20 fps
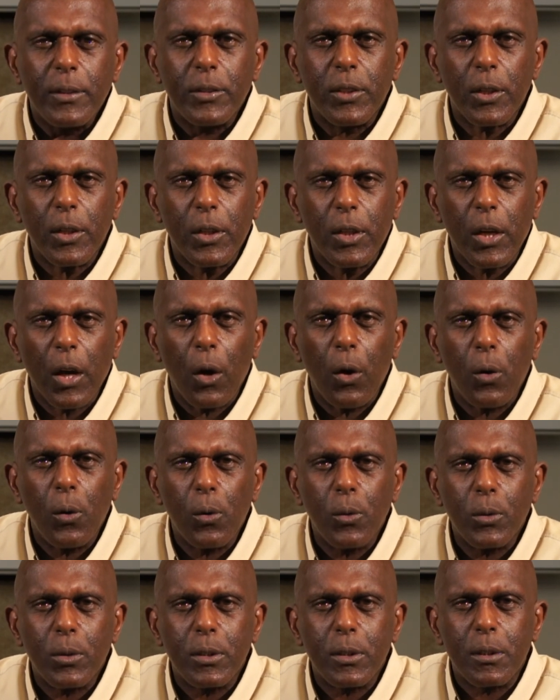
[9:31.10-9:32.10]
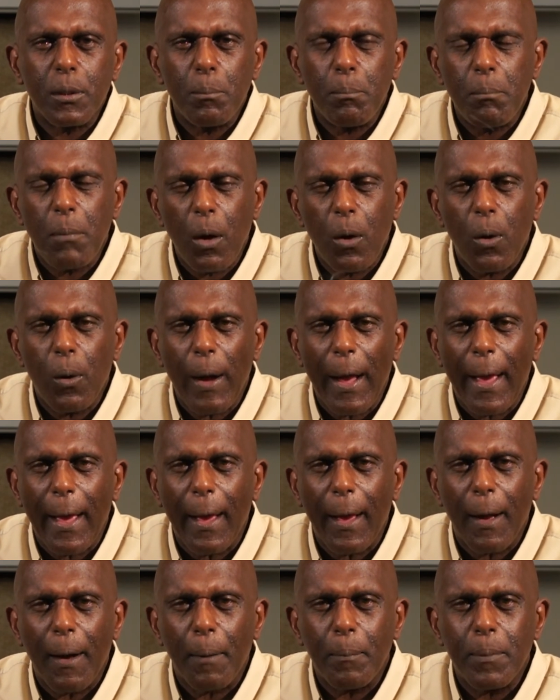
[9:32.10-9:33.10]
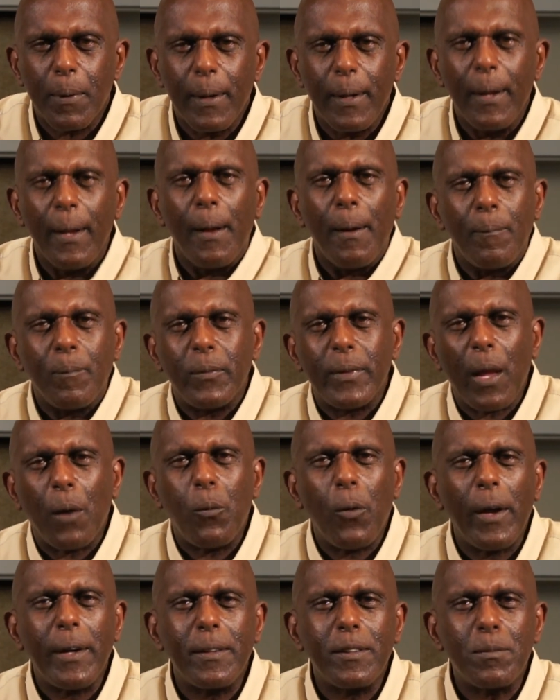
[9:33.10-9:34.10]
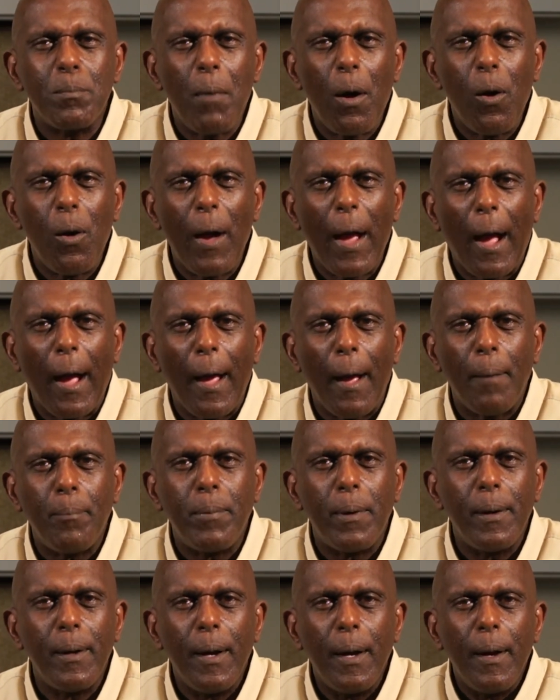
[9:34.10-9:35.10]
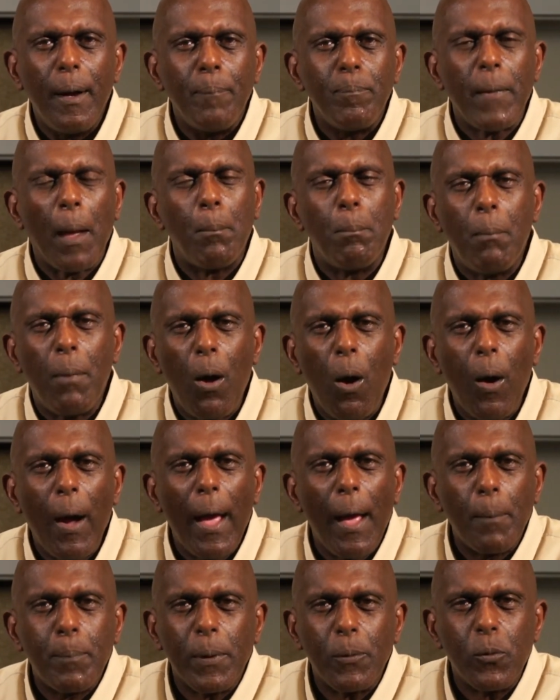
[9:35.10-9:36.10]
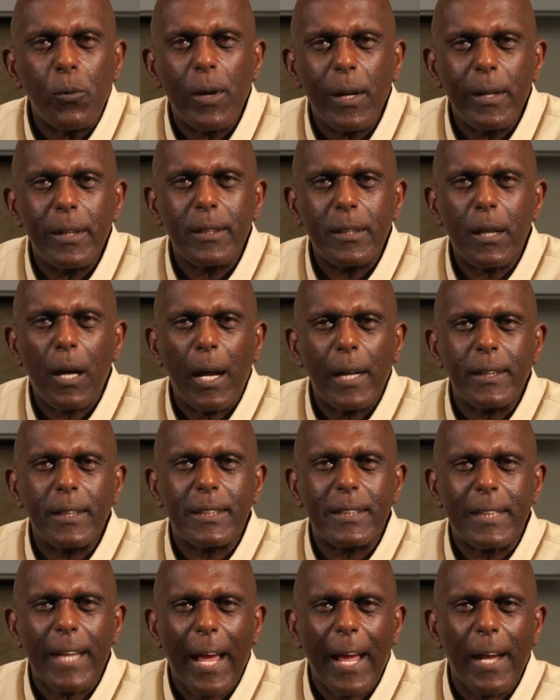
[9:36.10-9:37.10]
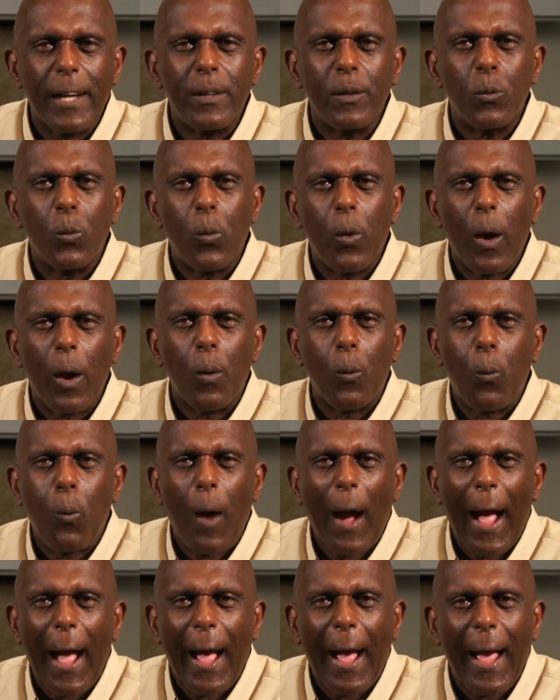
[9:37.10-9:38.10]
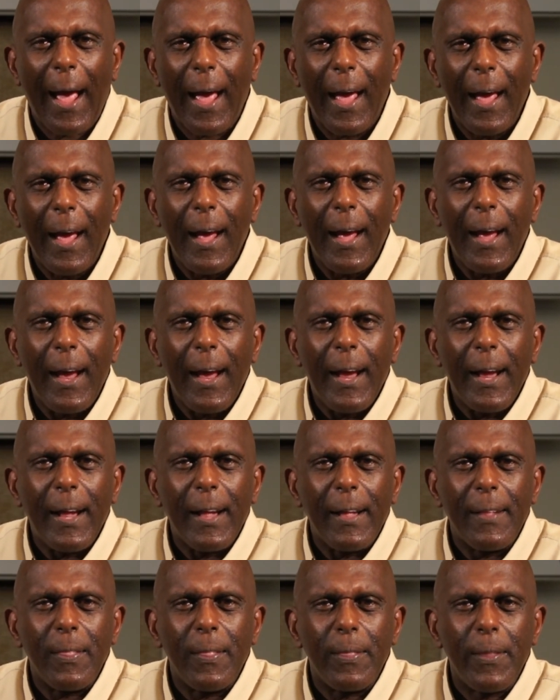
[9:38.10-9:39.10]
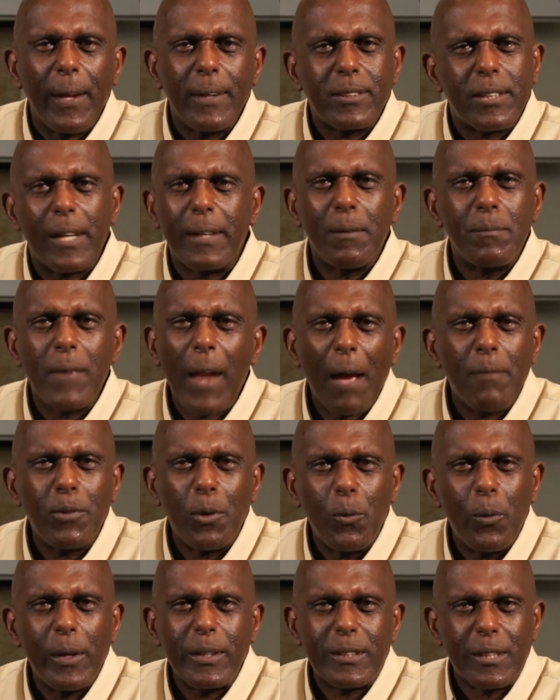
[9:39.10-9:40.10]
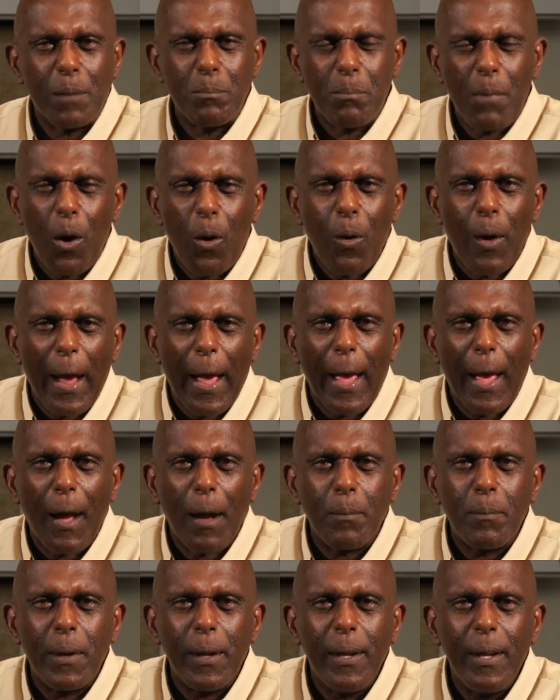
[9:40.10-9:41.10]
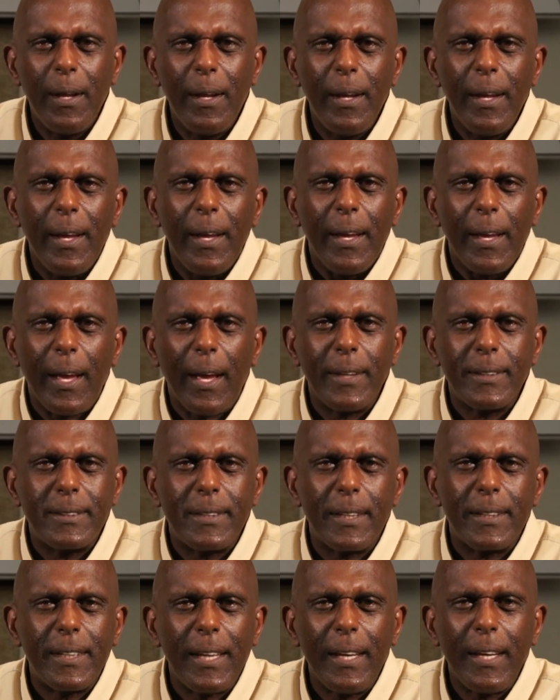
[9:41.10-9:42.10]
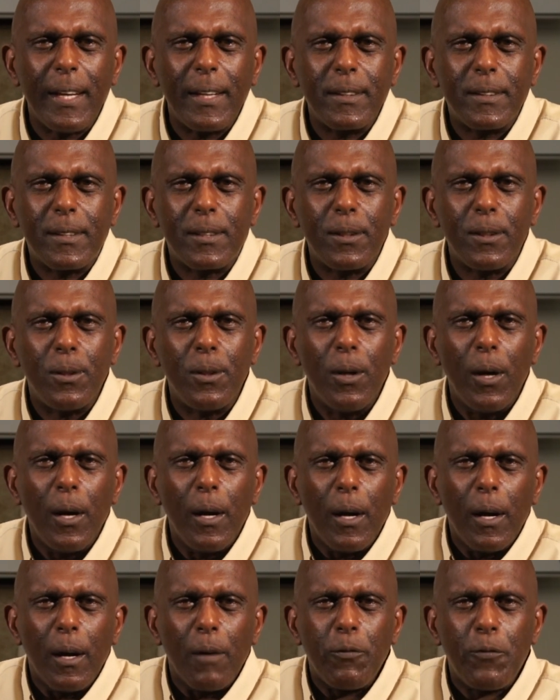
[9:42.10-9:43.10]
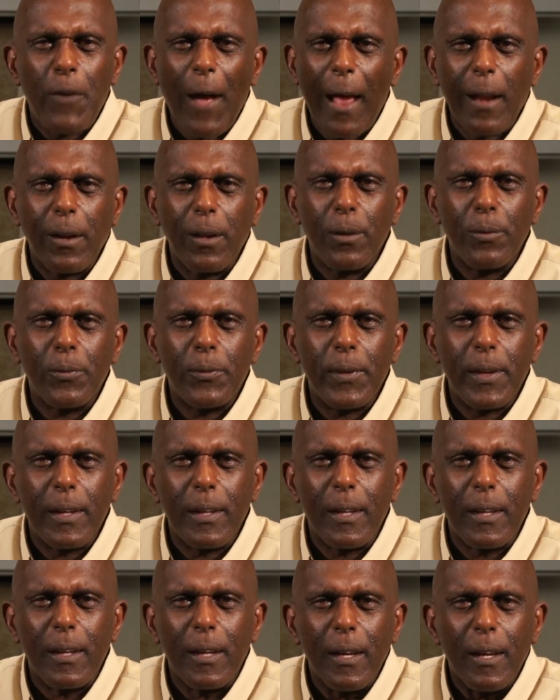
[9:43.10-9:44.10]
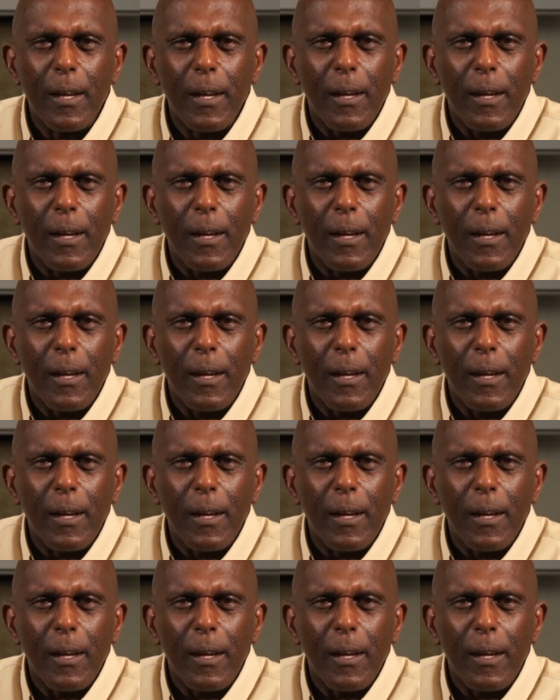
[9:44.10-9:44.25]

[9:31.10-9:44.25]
to go to Moab. Now, what is Moab? Now, Moab, and really to understand why they should have never went to Moab, as again to follow the